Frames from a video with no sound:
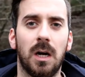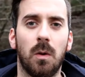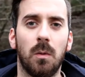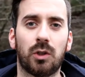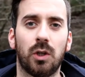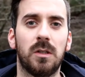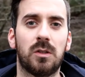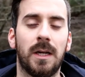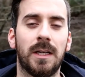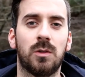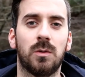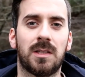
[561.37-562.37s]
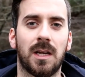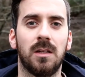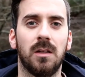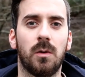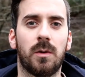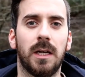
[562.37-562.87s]
Right, what we'll do is we'll head to a
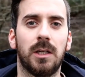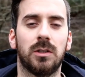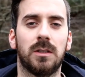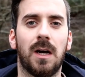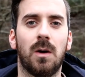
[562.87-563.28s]
second location